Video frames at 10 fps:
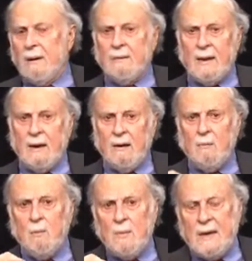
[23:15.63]
They
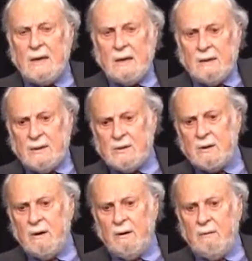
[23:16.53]
immediately
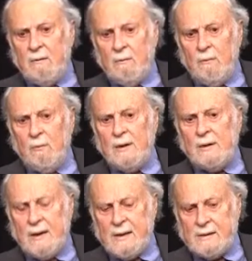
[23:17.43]
started
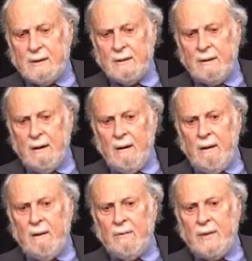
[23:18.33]
realizing
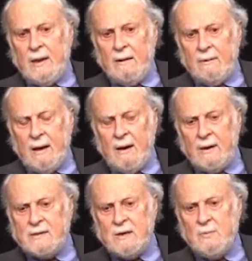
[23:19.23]
the
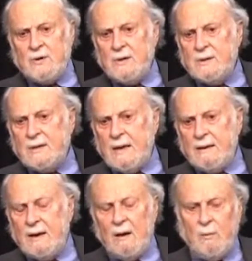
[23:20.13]
assumptions that,
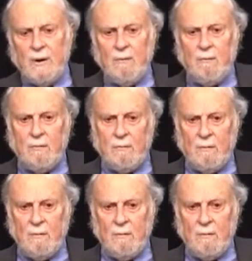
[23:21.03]
that have been